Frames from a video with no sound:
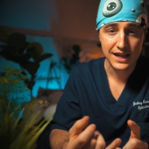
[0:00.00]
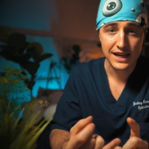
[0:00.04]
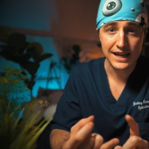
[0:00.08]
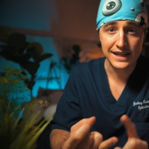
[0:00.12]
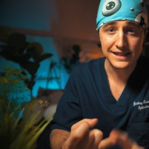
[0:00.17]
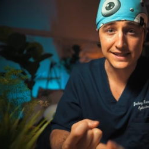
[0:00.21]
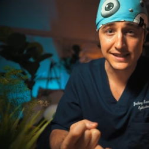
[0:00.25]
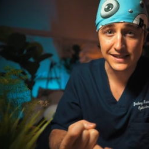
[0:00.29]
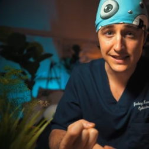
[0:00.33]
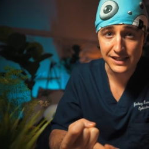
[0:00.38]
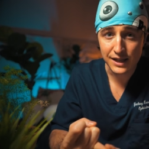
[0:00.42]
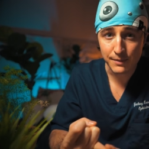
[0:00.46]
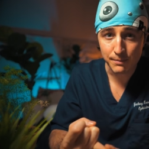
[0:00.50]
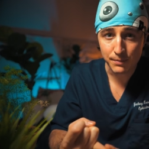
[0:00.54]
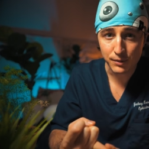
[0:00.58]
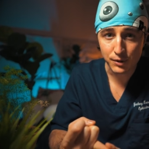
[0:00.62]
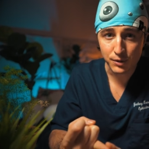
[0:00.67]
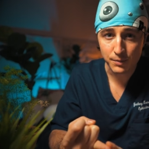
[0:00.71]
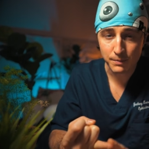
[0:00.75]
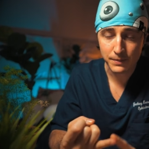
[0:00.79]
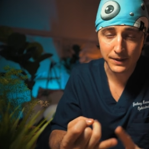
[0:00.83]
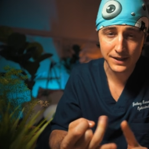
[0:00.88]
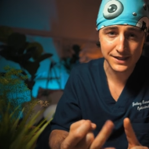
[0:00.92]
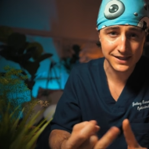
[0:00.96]
It's
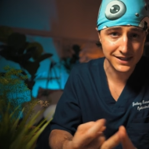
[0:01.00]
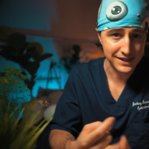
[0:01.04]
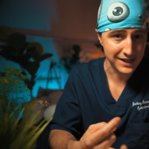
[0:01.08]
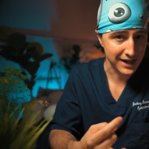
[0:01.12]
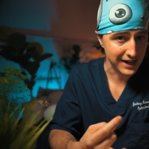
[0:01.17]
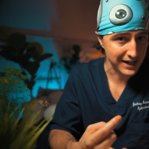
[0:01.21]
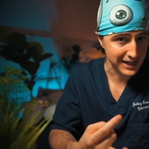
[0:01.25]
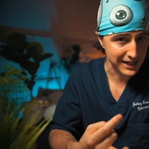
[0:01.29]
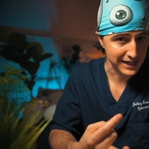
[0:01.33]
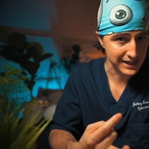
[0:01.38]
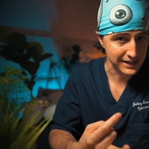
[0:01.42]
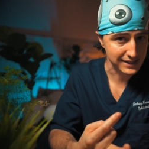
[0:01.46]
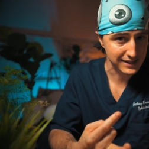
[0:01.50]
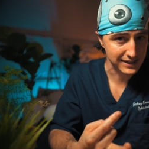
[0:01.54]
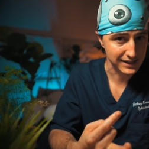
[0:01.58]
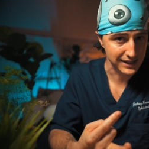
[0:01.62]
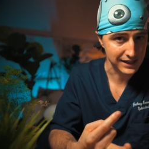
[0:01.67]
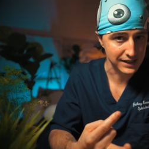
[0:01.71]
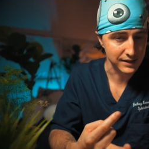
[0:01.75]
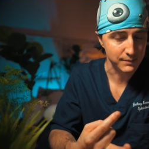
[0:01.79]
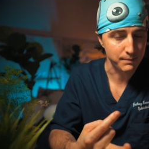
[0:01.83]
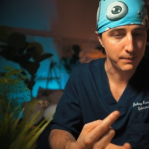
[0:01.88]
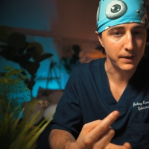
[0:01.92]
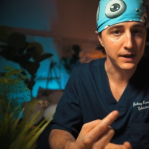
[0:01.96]
simple, but it's not
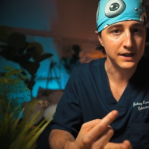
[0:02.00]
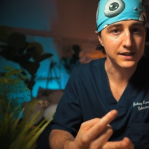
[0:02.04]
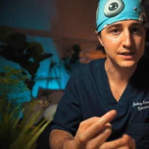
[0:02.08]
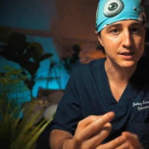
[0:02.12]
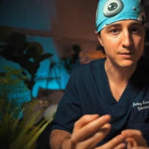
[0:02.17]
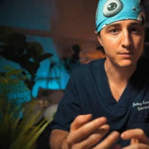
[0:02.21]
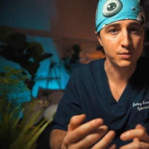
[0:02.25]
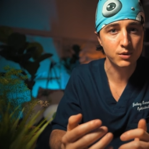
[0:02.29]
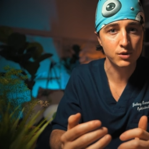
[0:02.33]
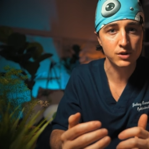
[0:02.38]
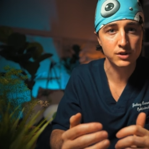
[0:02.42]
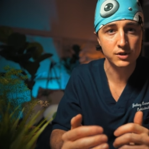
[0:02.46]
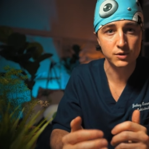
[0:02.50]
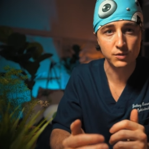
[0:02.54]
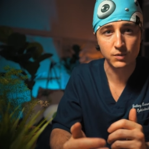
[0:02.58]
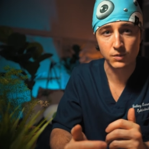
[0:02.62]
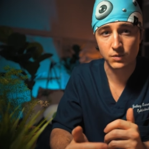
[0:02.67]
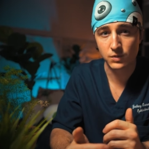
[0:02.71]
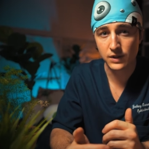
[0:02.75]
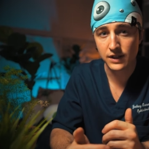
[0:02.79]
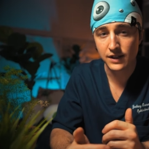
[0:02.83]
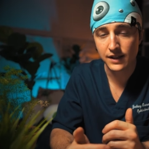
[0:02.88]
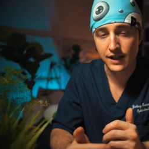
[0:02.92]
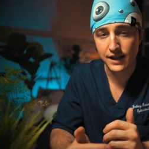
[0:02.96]
easy. But it's important to
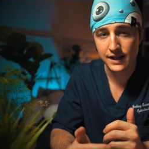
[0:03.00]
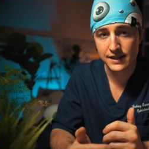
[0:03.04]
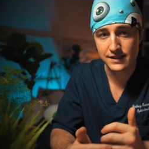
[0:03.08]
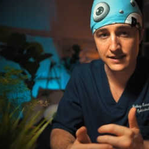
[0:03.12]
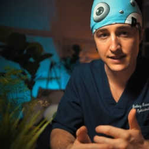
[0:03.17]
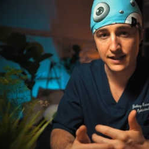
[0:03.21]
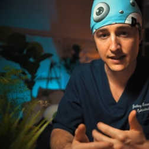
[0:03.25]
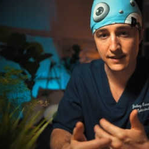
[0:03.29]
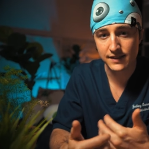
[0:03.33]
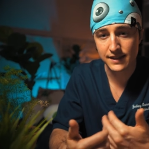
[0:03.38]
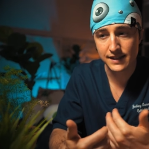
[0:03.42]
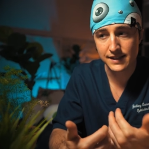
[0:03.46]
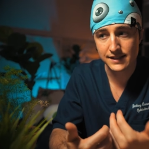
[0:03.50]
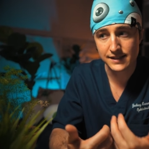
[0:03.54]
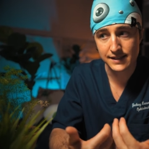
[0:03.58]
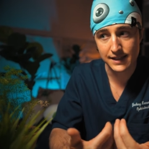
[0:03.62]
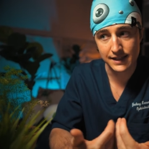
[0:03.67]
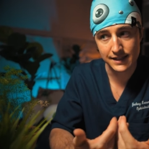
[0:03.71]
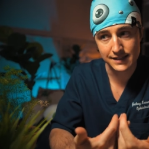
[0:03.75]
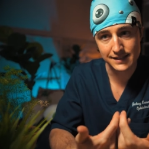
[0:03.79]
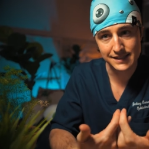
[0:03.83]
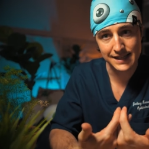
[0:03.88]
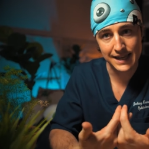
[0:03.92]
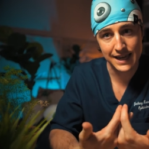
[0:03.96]
realize that these
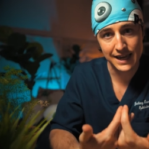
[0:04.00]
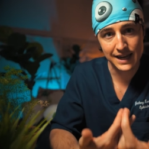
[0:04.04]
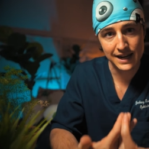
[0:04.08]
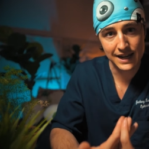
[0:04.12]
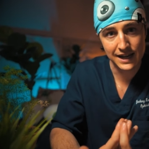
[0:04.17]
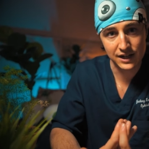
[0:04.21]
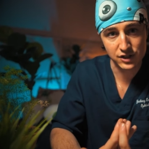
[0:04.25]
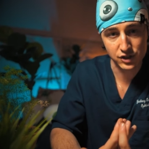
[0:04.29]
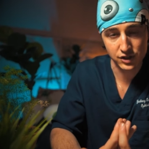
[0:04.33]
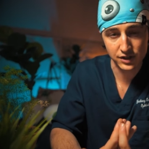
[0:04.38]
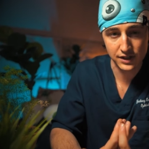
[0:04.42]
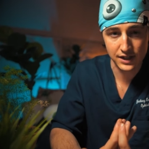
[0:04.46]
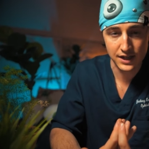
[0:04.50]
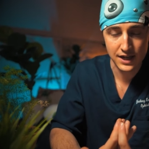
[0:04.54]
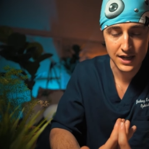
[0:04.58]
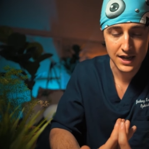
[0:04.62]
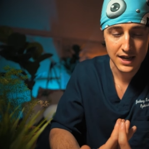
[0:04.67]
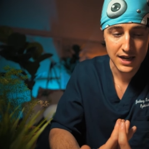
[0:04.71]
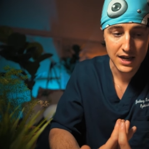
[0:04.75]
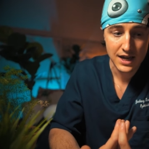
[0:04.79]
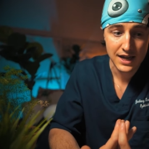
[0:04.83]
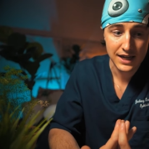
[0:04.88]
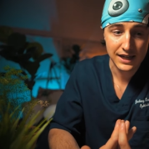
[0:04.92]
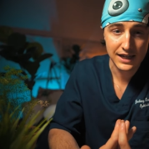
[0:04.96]
things can actually
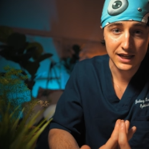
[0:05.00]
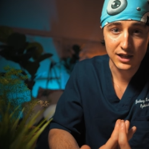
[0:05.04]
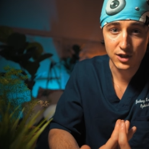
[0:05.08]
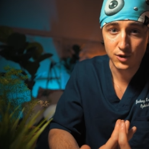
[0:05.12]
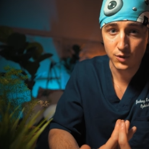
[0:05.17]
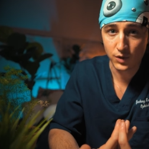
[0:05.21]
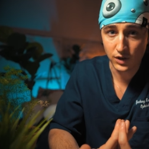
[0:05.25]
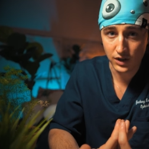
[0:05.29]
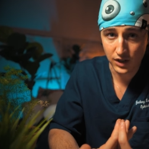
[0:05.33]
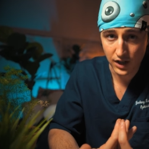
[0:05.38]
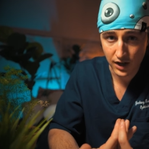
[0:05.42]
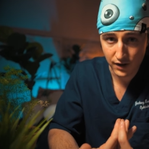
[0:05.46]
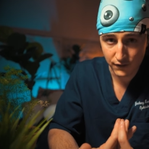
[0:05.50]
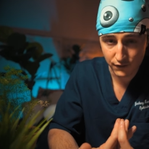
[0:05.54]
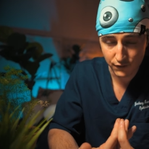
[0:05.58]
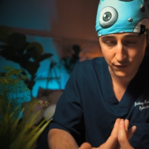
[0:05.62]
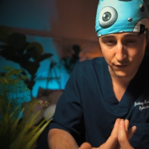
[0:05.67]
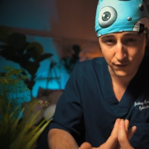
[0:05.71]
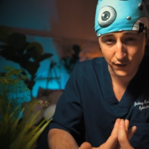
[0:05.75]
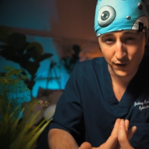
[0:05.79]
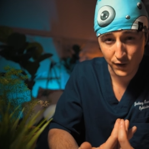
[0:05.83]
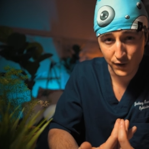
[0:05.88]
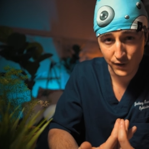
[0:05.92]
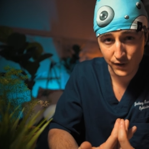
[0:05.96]
get you a lot
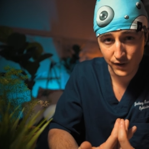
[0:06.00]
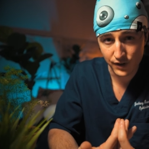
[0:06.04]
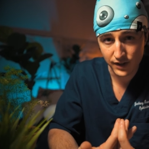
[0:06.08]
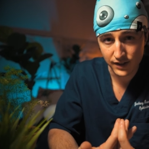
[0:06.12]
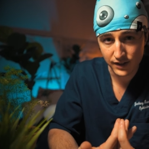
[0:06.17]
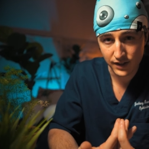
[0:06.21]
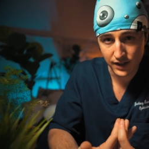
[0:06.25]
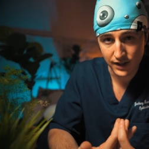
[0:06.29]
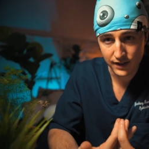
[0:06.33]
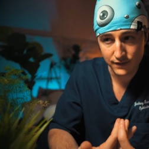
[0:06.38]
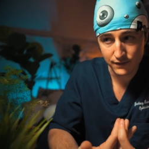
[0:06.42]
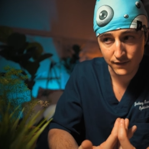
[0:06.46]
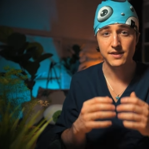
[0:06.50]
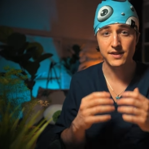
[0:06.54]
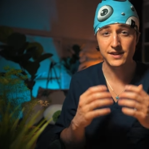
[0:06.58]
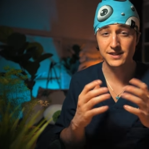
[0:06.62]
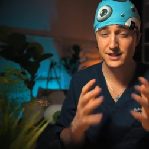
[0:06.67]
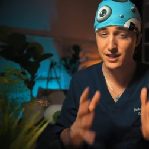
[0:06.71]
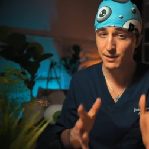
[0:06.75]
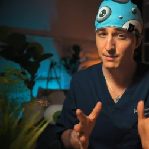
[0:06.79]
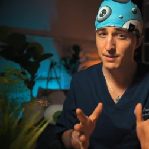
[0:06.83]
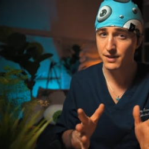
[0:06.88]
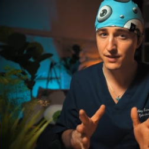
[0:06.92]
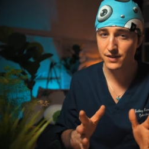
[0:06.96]
further in life than
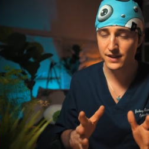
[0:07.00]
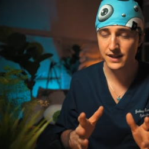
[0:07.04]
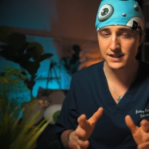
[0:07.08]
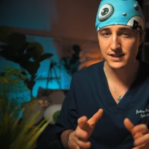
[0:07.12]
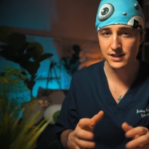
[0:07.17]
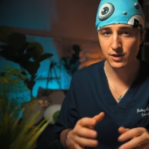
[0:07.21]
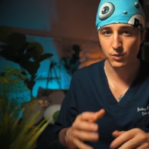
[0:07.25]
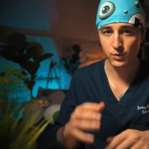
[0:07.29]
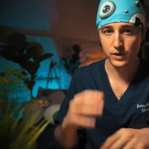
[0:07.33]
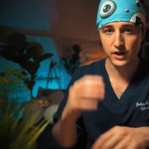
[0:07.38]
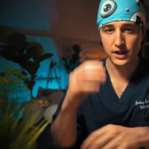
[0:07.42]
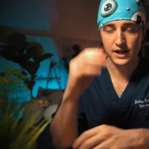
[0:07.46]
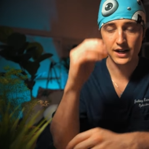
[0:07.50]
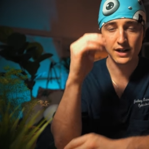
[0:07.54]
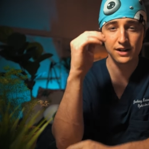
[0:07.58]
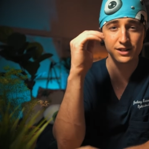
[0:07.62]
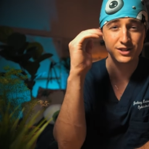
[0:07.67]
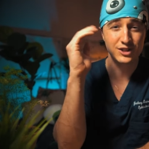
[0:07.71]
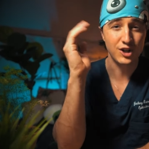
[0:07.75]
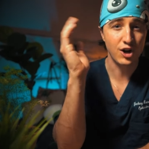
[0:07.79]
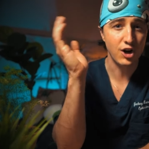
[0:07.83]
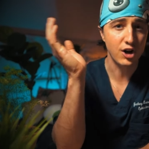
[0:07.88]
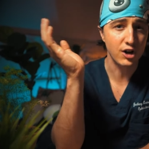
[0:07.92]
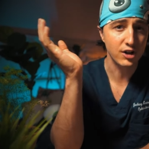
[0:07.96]
some of the things that we're kind
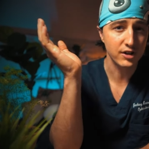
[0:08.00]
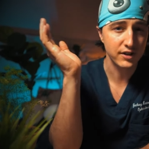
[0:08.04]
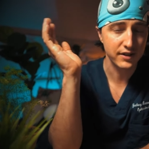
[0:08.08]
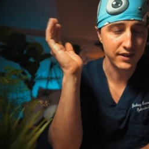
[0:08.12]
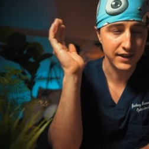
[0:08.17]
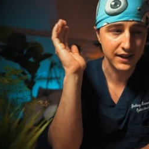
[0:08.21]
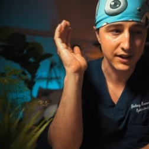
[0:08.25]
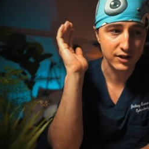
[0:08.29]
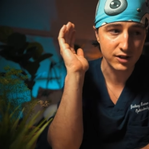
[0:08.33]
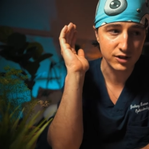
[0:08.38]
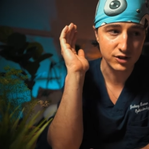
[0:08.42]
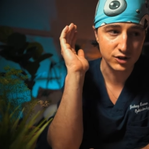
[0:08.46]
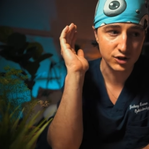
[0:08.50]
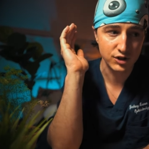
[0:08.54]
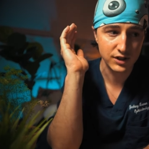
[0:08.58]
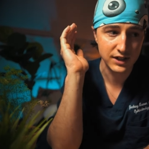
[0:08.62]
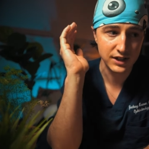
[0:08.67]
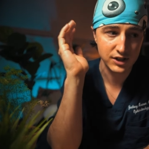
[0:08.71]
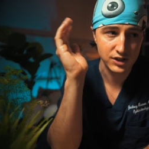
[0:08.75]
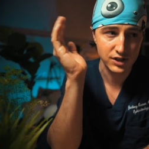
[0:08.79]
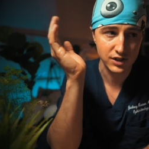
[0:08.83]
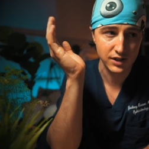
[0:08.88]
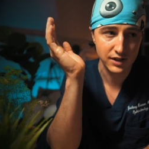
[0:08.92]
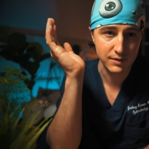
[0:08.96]
of taught that are
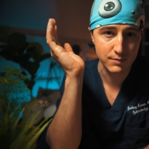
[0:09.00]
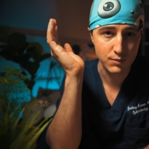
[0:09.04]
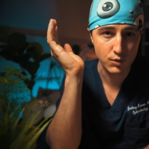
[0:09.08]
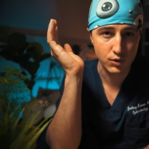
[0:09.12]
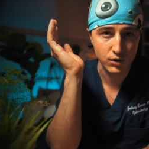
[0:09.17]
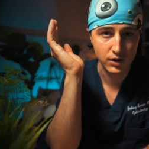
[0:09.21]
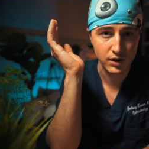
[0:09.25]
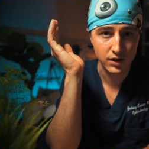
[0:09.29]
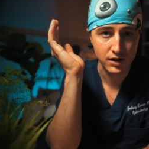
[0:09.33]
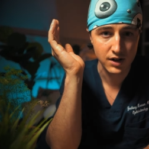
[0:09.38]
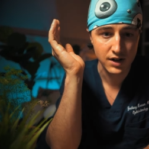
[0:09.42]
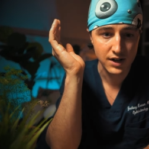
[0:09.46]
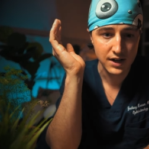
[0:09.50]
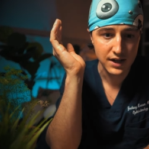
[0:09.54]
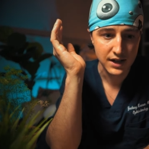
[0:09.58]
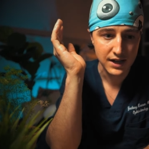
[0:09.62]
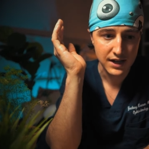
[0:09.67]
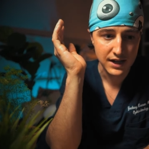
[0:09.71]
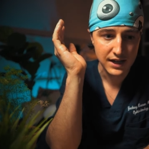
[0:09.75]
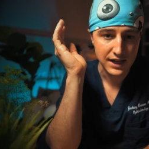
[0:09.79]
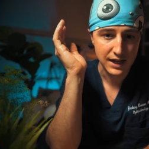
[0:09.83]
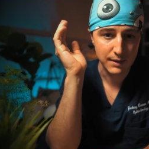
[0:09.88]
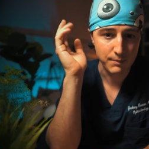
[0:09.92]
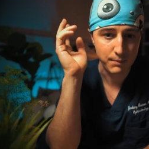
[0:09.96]
traditionally more
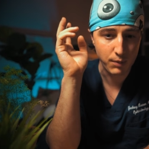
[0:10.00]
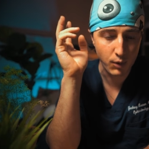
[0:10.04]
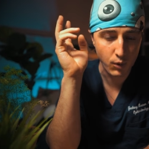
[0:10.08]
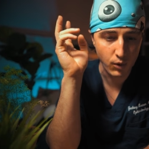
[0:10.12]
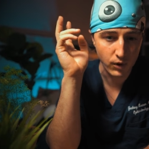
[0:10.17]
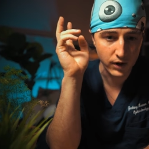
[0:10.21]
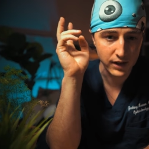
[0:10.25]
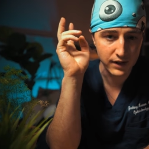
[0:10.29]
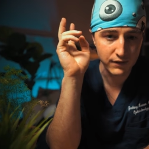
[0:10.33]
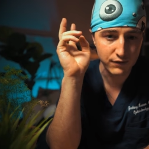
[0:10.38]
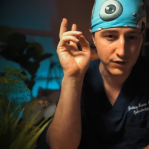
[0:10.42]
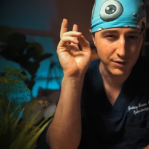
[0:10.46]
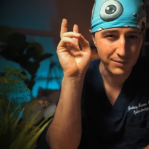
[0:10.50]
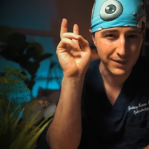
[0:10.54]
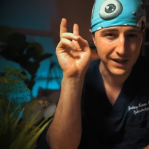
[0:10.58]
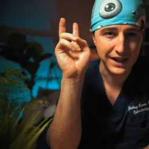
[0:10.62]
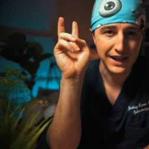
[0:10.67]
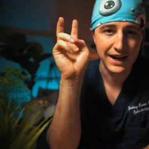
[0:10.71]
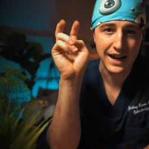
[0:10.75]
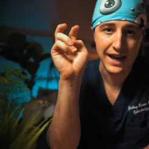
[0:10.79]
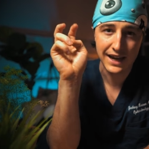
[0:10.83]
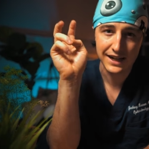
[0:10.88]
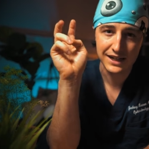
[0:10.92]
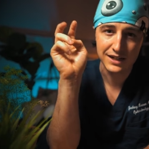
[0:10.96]
important from
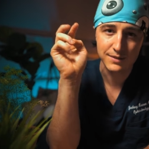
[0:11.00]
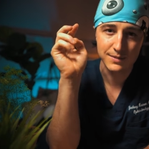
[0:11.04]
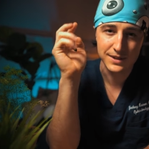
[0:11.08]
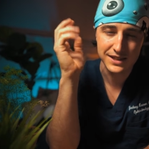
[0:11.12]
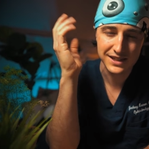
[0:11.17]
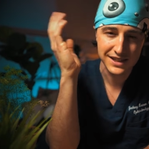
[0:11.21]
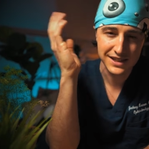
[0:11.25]
like an academic